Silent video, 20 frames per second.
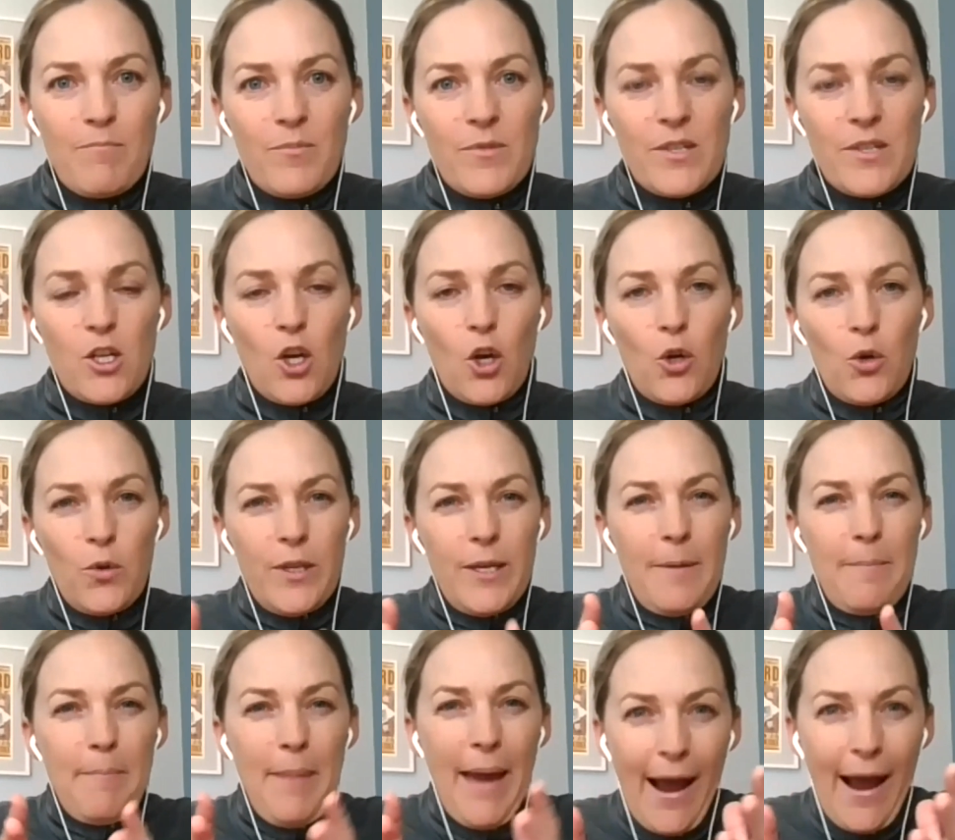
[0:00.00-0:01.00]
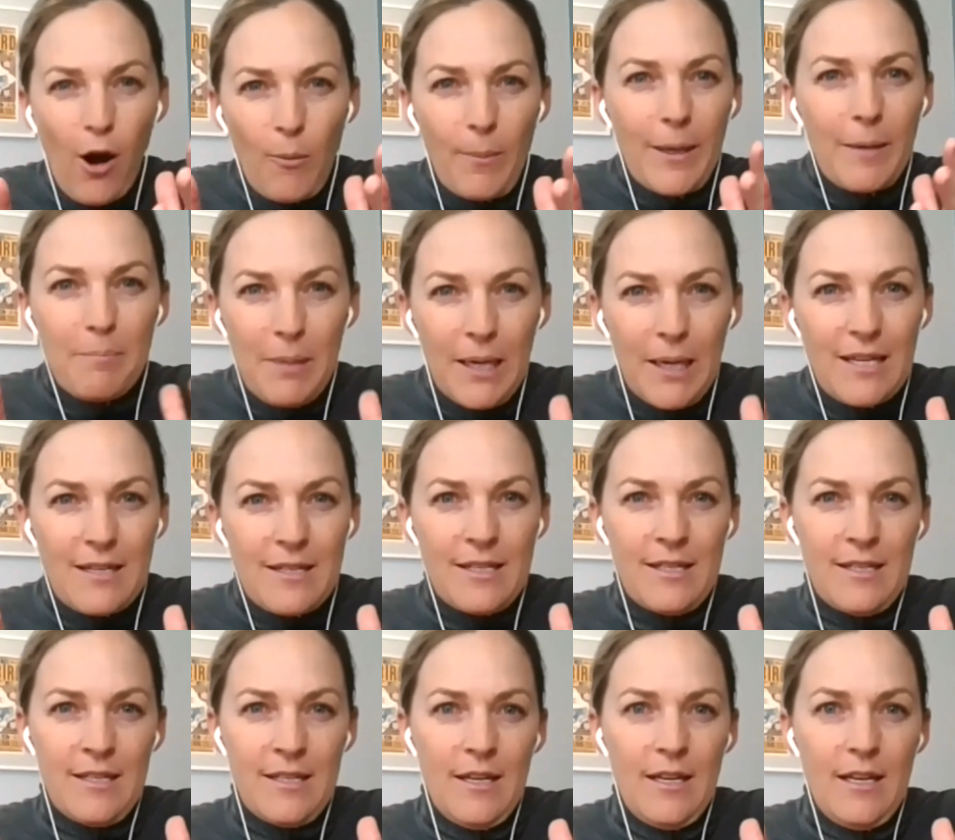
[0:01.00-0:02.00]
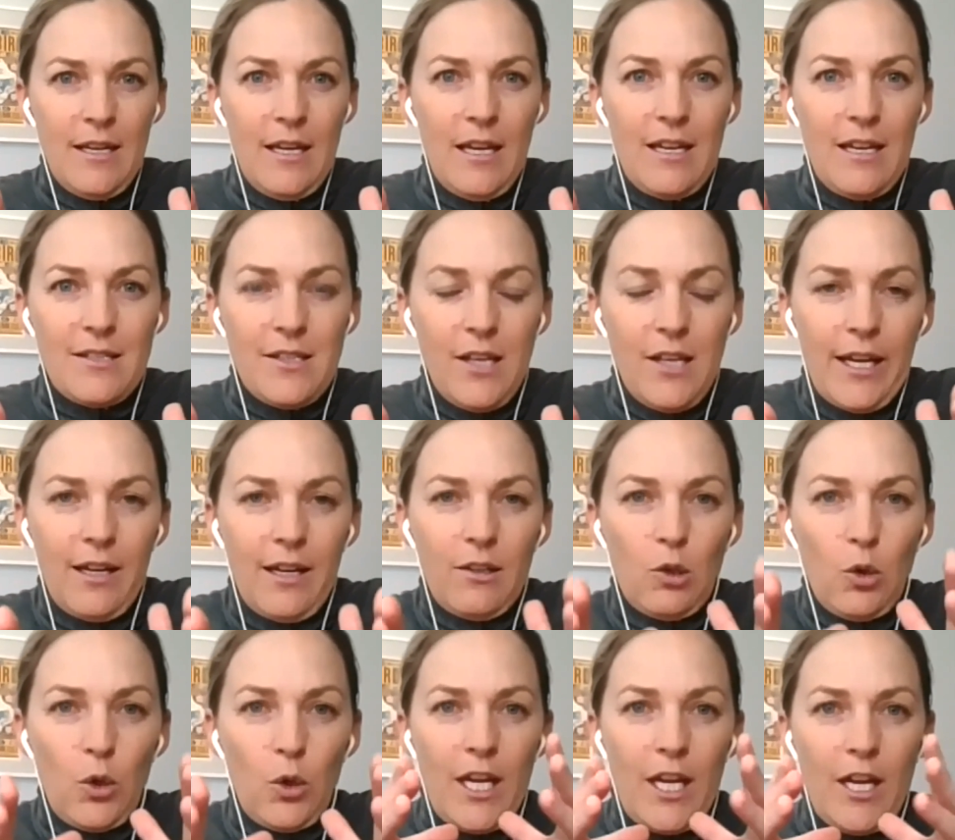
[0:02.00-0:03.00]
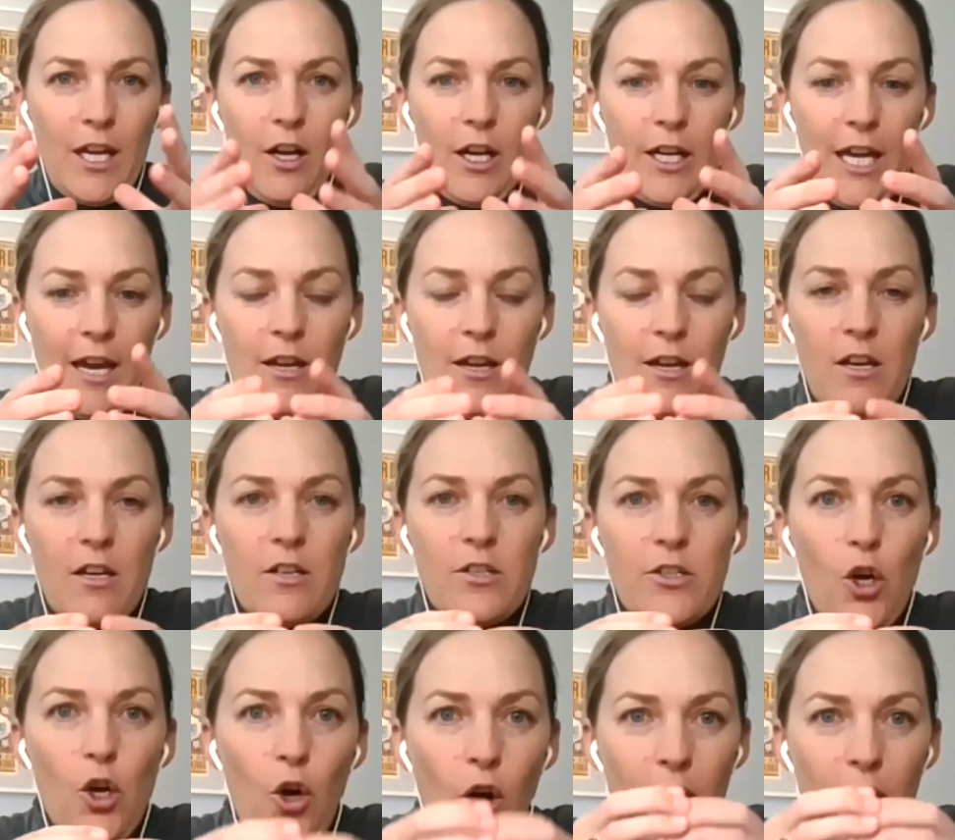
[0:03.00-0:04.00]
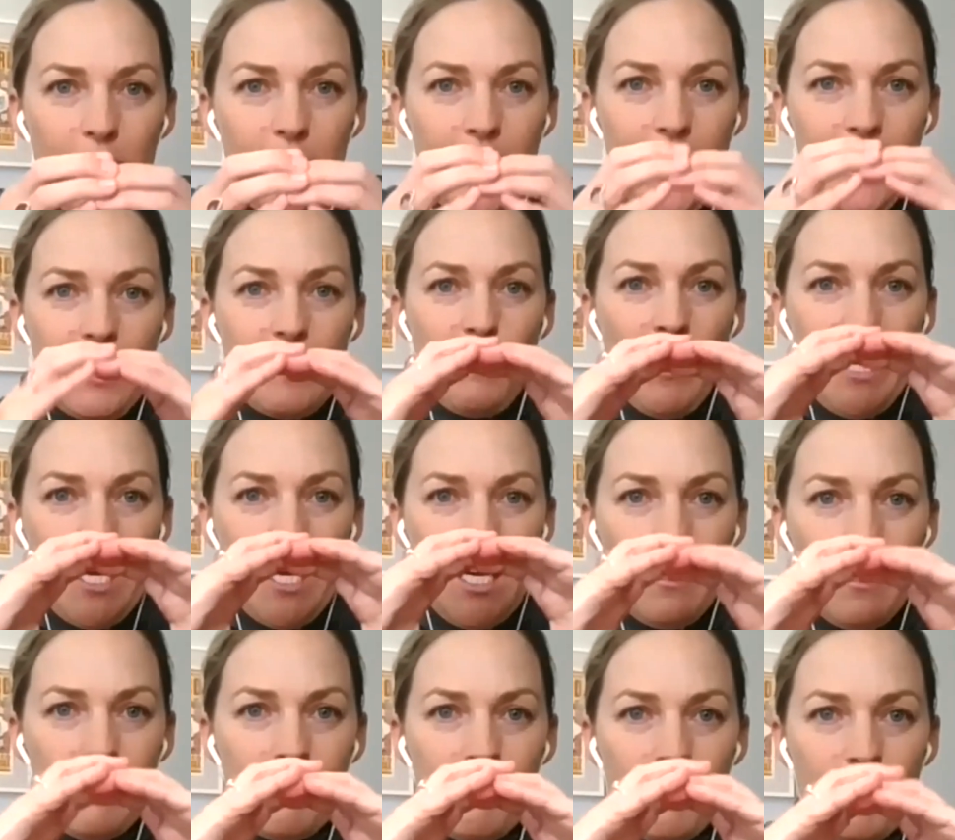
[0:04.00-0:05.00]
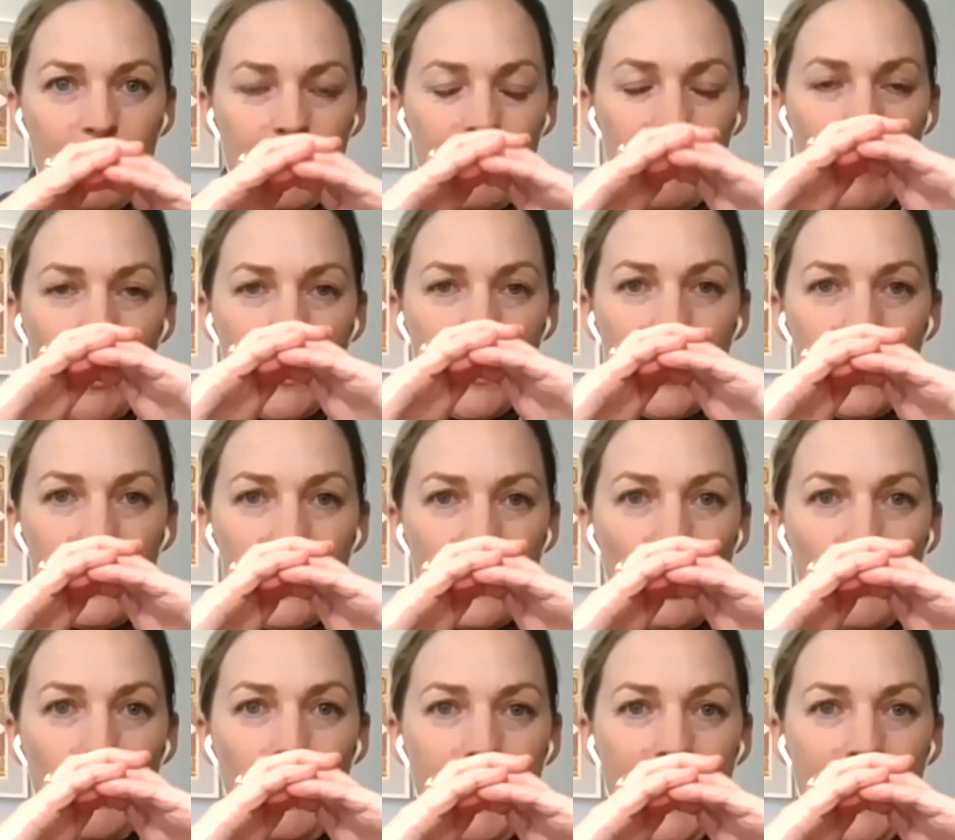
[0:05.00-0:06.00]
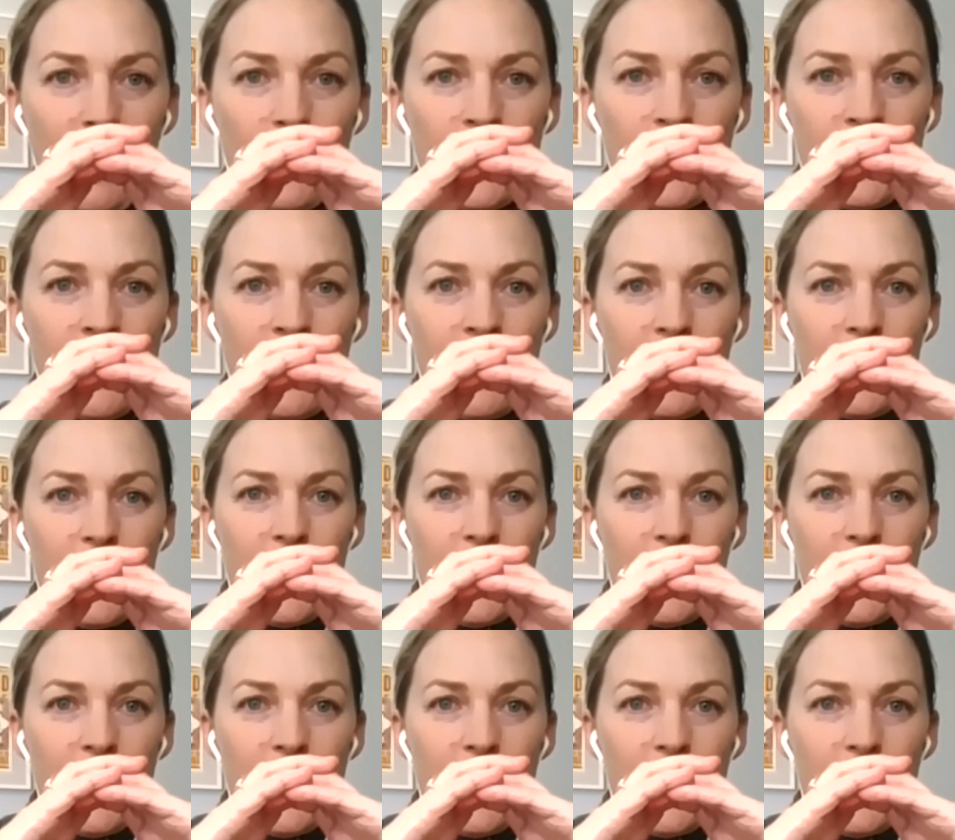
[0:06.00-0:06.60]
So the empowerment piece is like looking at, okay, so here's my inner superpowers.